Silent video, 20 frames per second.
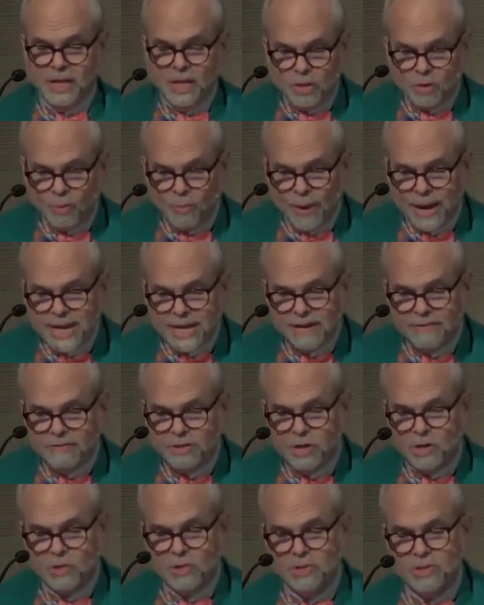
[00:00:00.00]
The weight of
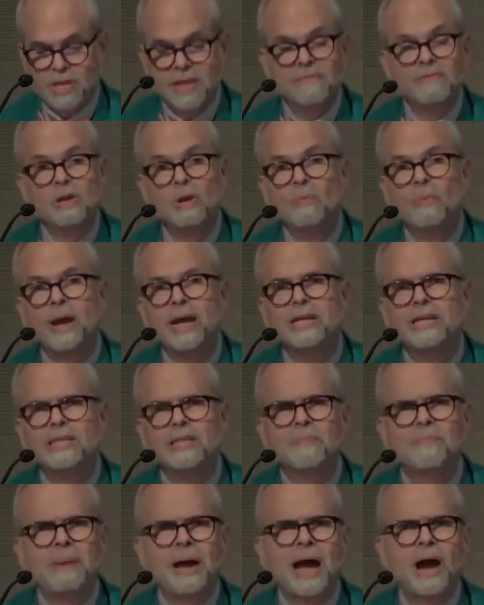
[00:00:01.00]
the earth giving way to
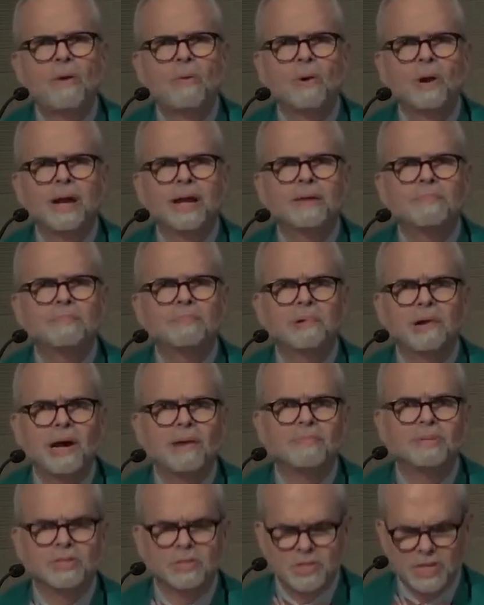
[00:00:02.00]
the power and
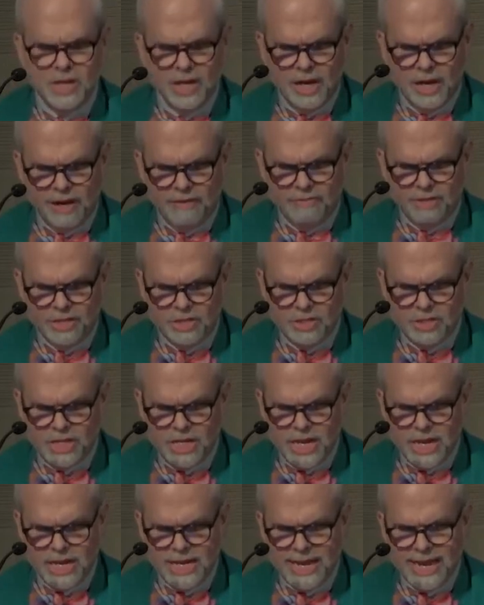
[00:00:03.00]
promise of the
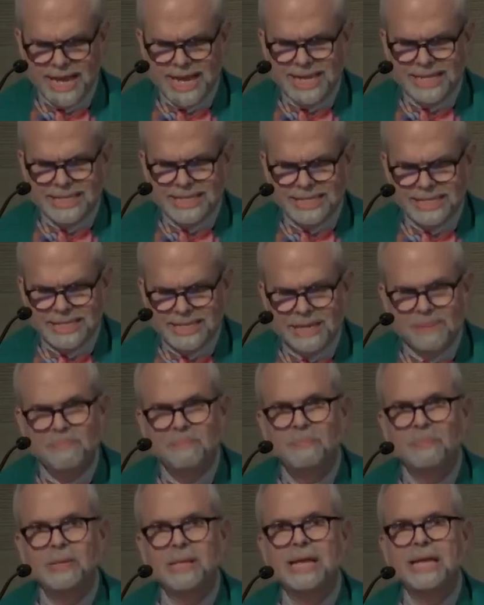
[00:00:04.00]
seed.
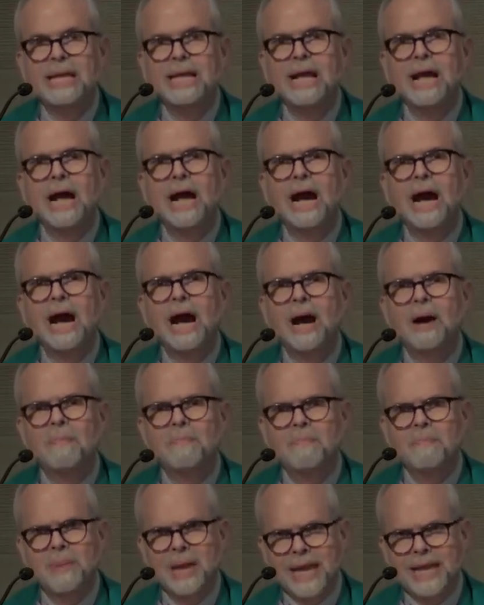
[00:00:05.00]
Simply
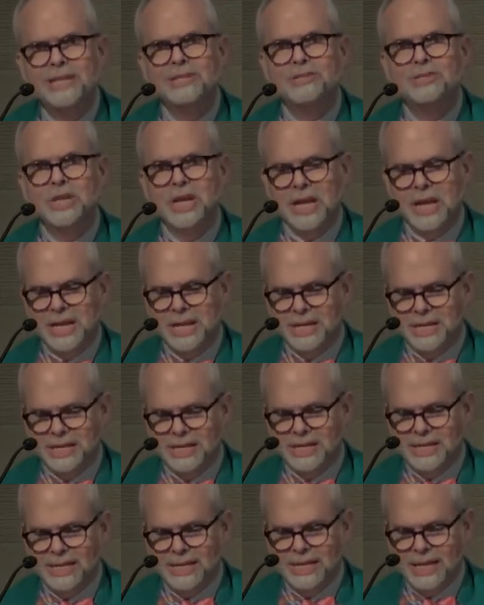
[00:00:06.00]
amazing
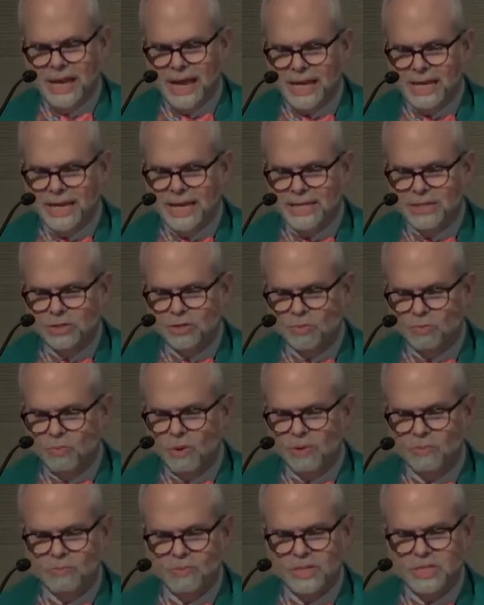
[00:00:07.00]
against
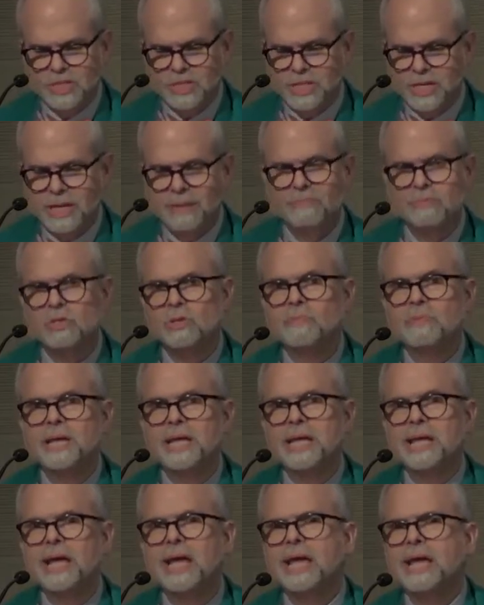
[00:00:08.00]
what would seem to
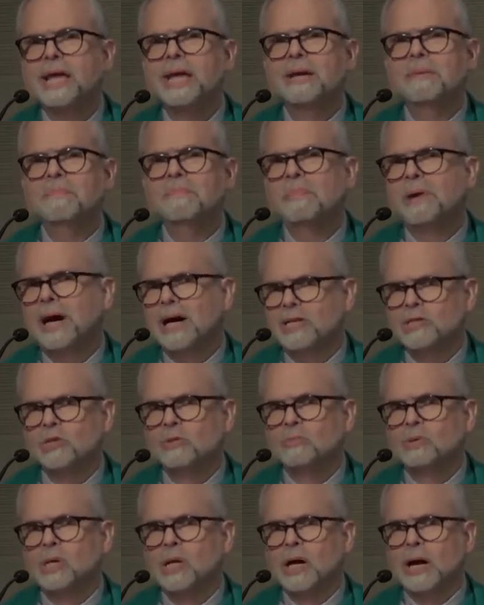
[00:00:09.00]
be
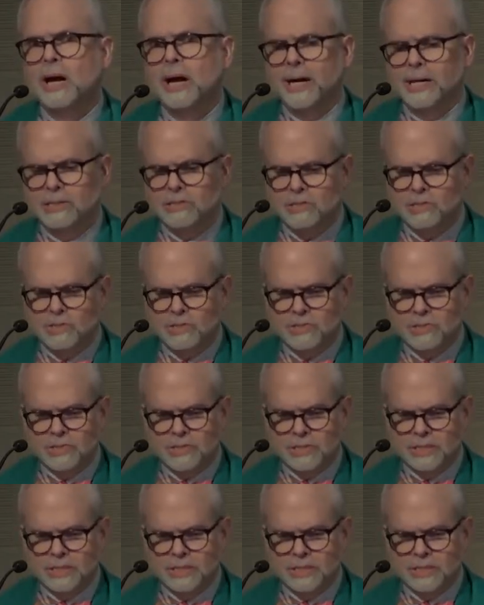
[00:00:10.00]
impossible odds.